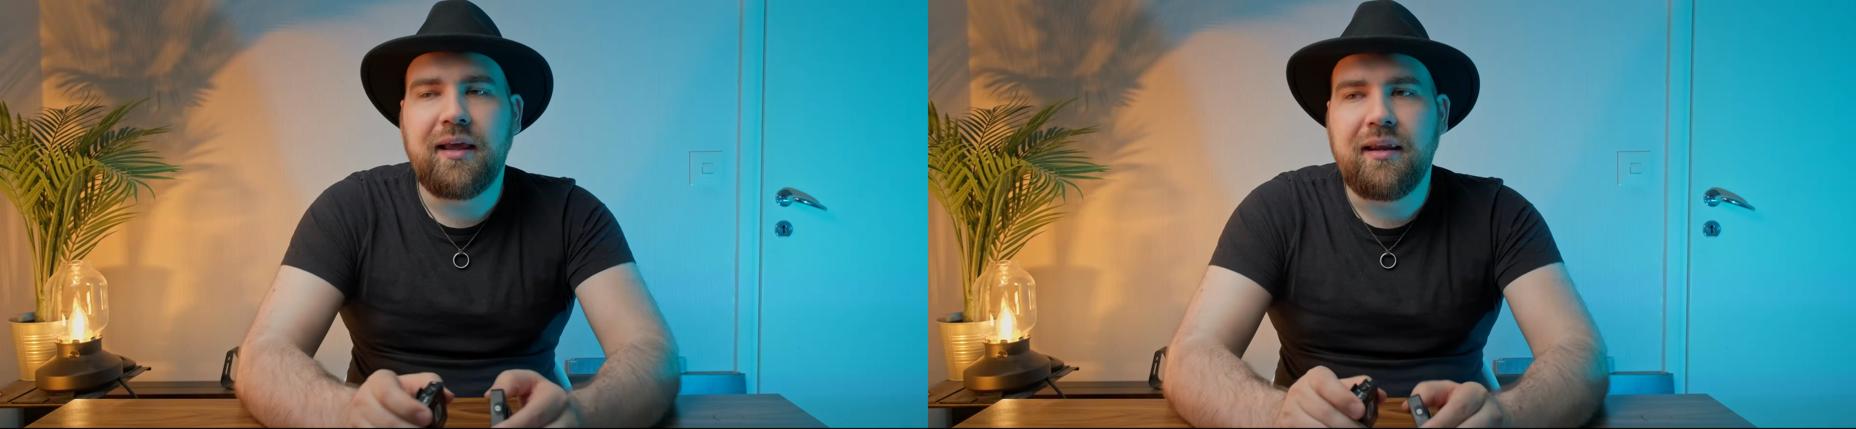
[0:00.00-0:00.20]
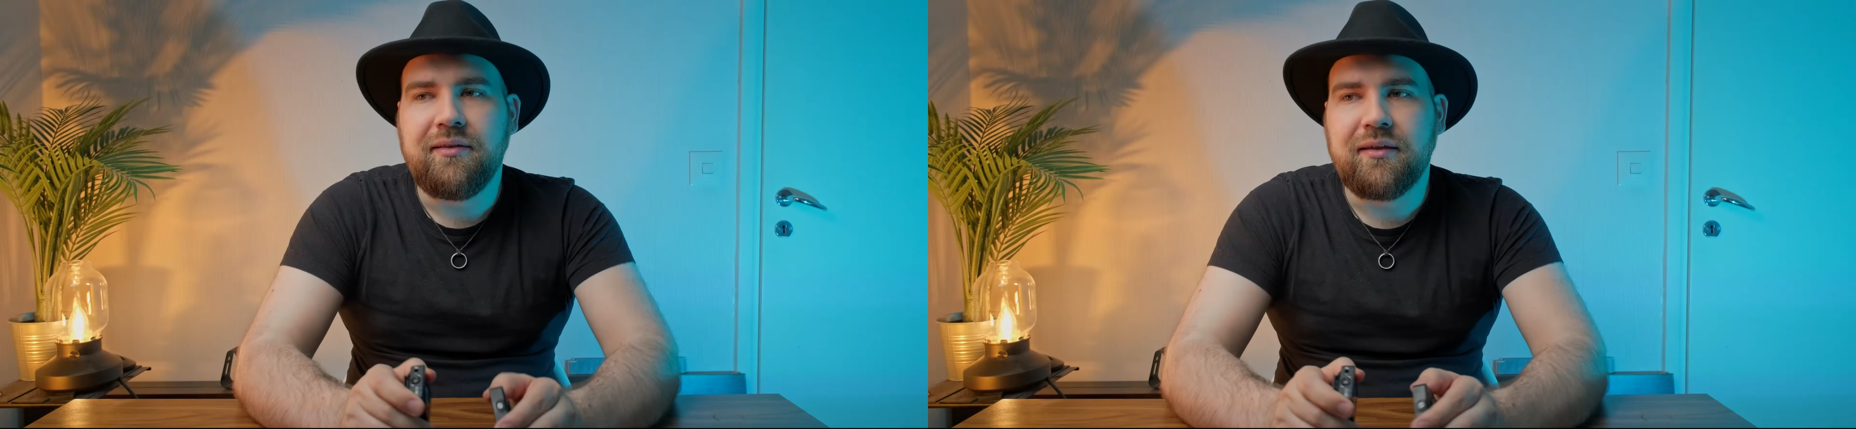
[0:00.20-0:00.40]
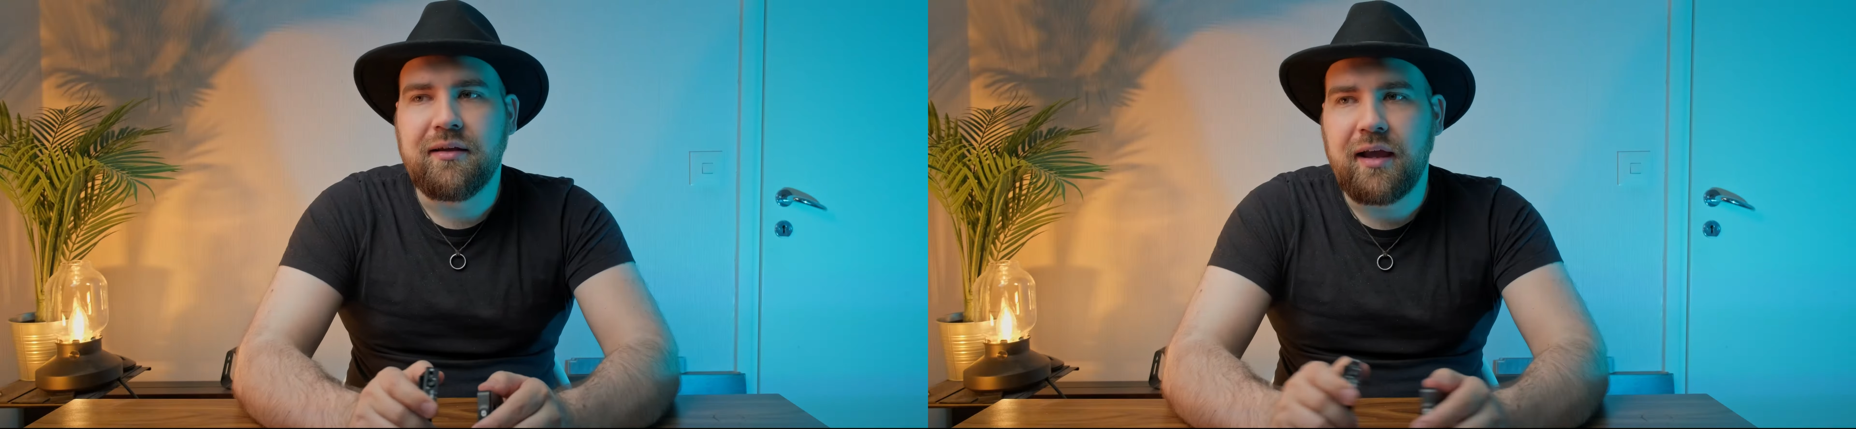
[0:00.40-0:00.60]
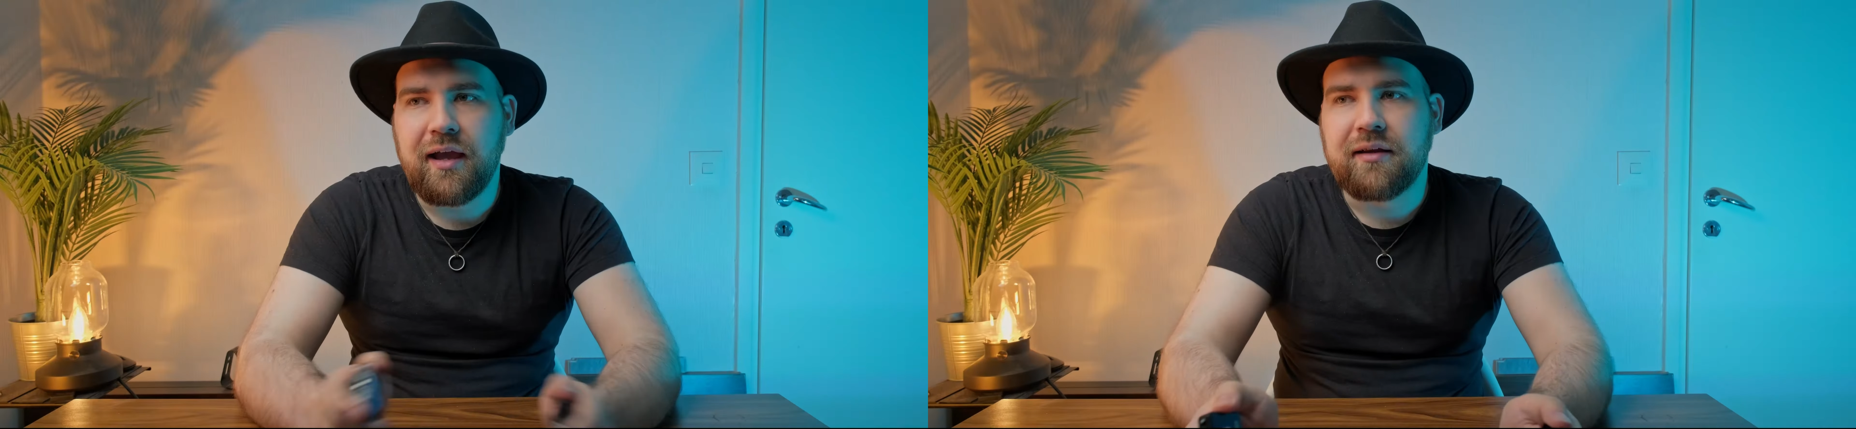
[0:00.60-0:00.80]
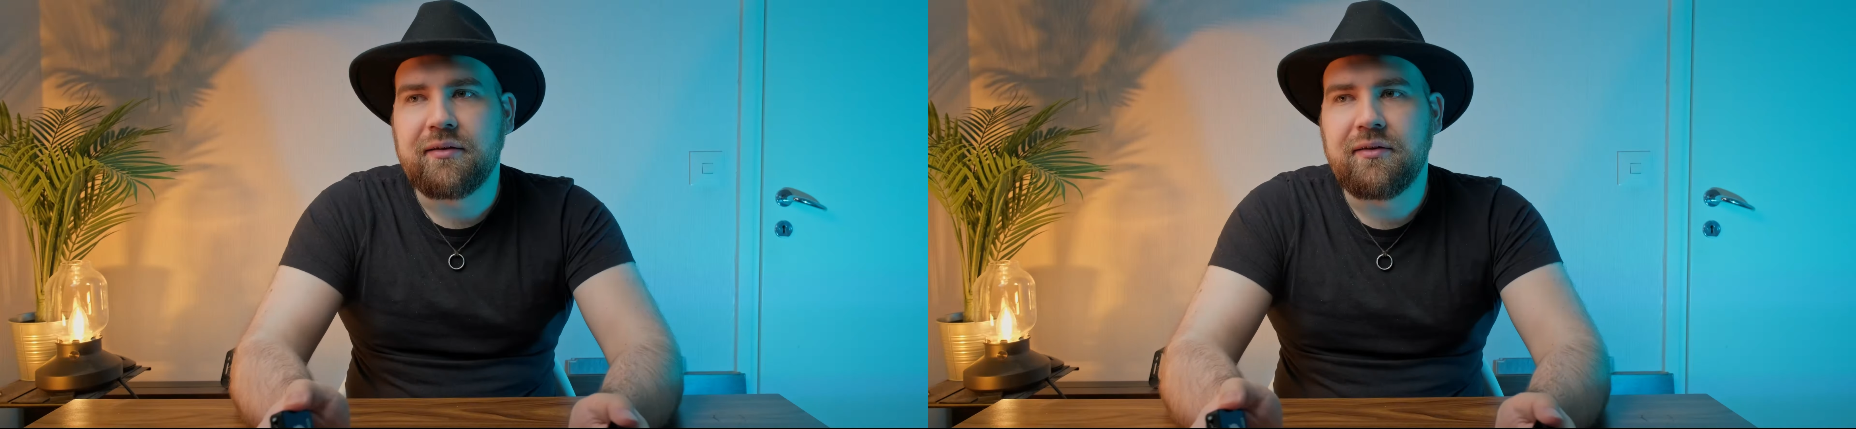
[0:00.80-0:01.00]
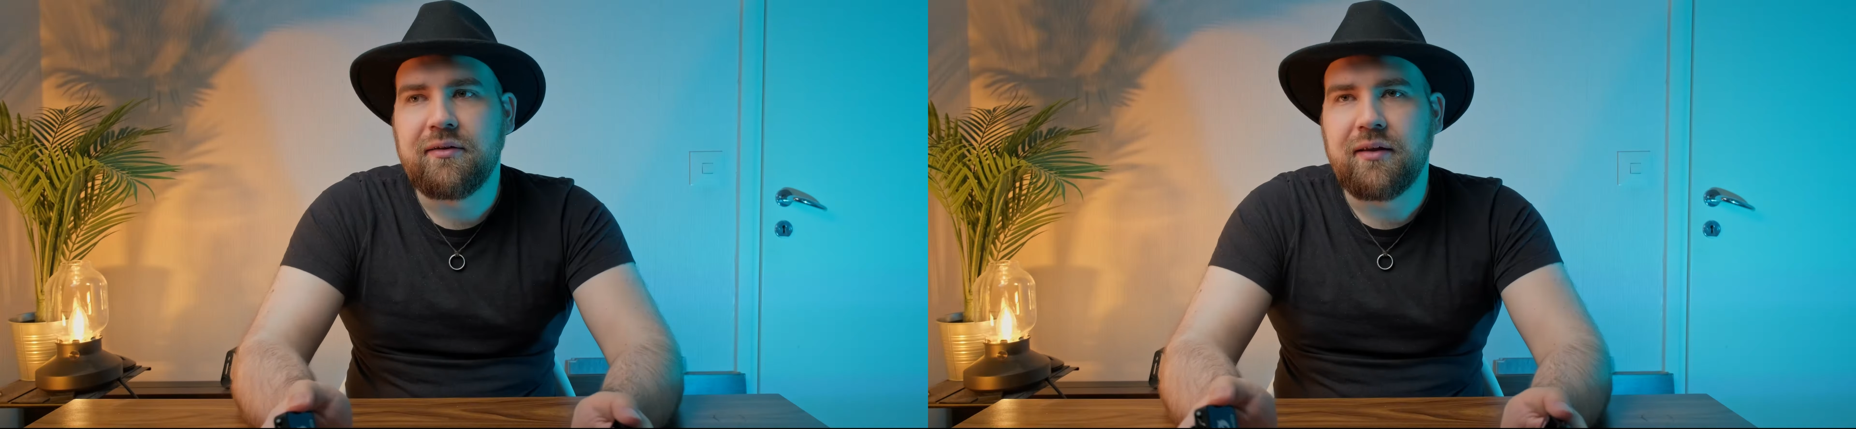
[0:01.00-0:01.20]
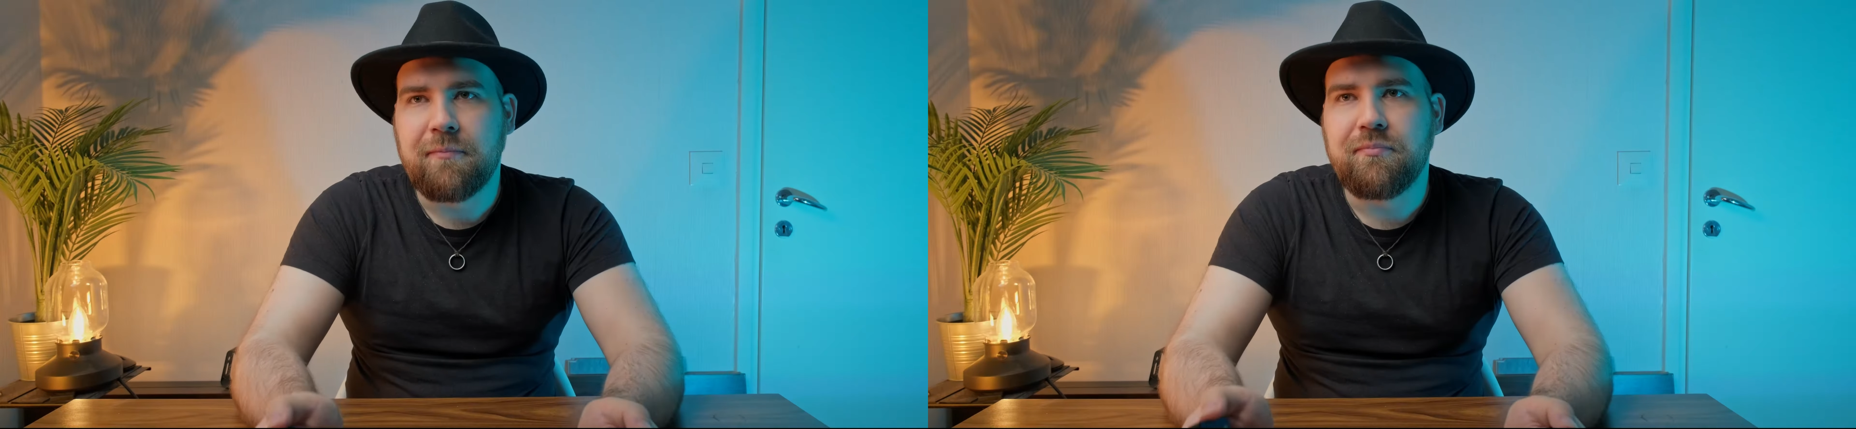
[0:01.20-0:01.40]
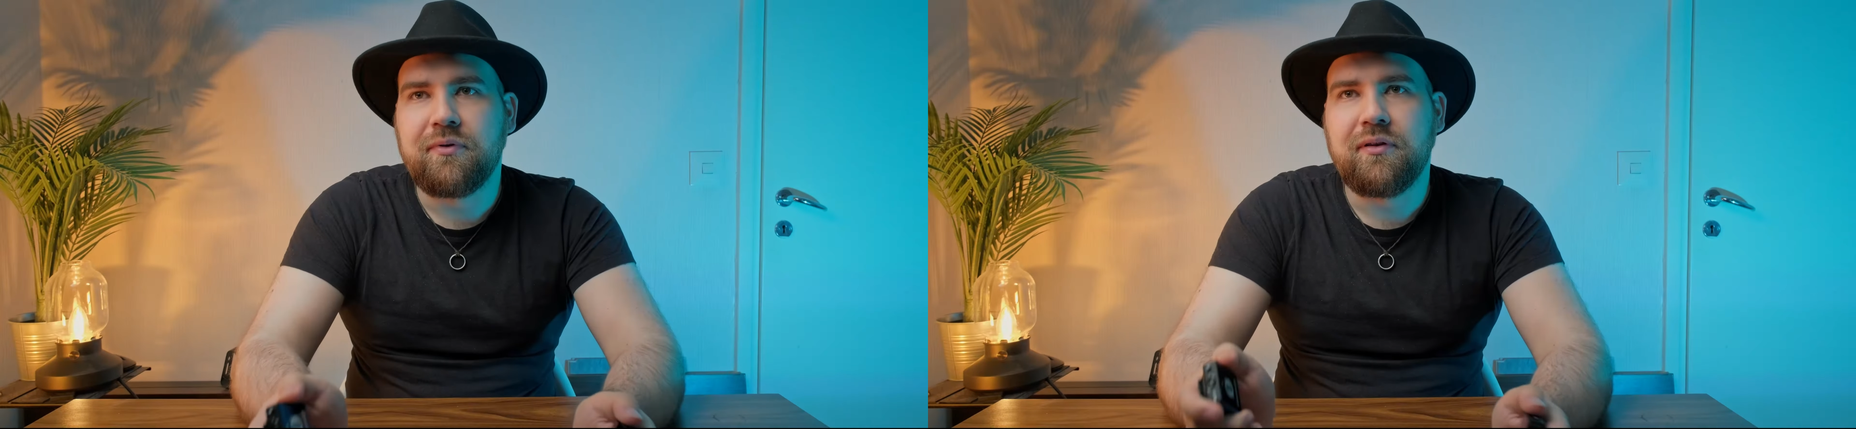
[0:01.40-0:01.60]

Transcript: anything except